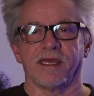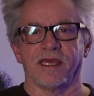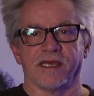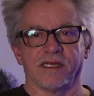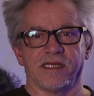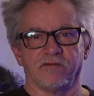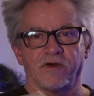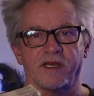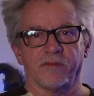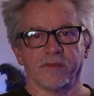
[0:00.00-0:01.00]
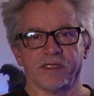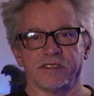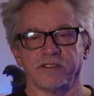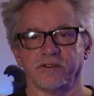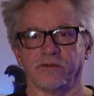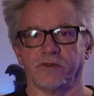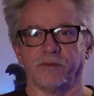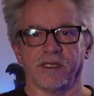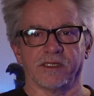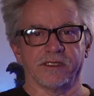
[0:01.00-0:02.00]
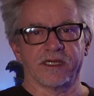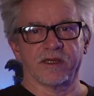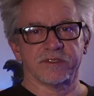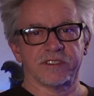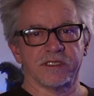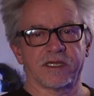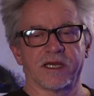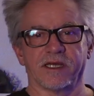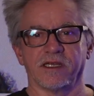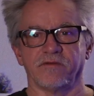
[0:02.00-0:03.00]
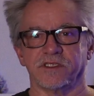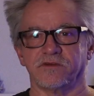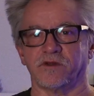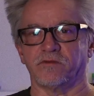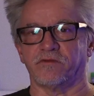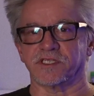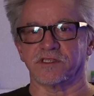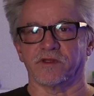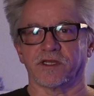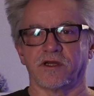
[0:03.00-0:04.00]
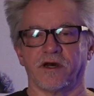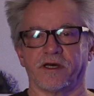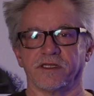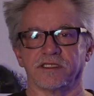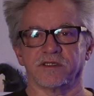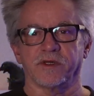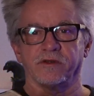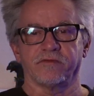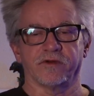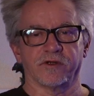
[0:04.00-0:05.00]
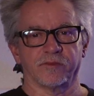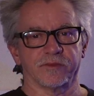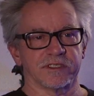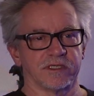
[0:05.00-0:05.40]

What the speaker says: and he invited me to immediately come see a cut of his film festival at Cannes and some other films,